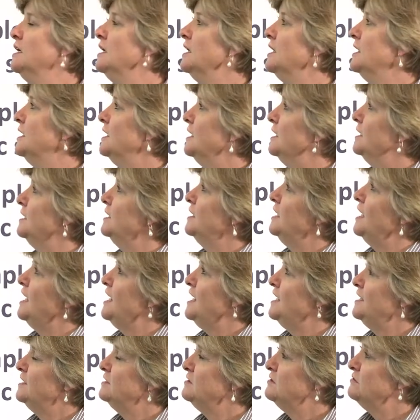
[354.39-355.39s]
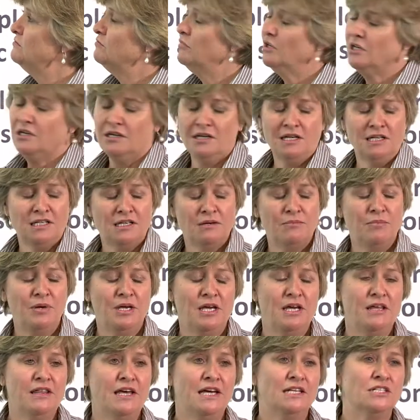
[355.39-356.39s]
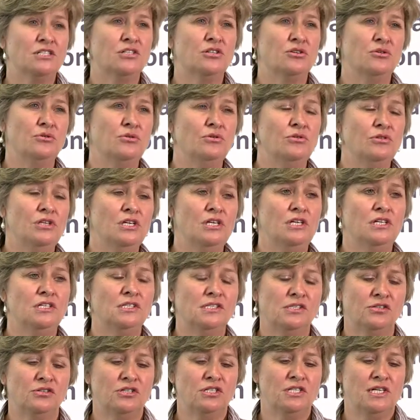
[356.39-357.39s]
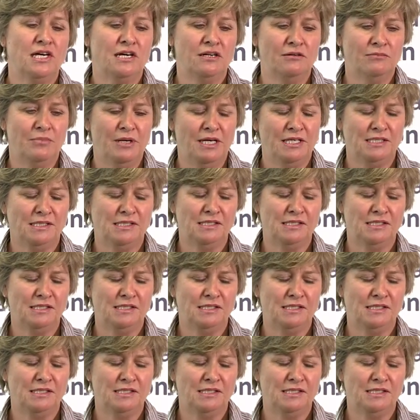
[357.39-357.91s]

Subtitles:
and compare that to the industry database.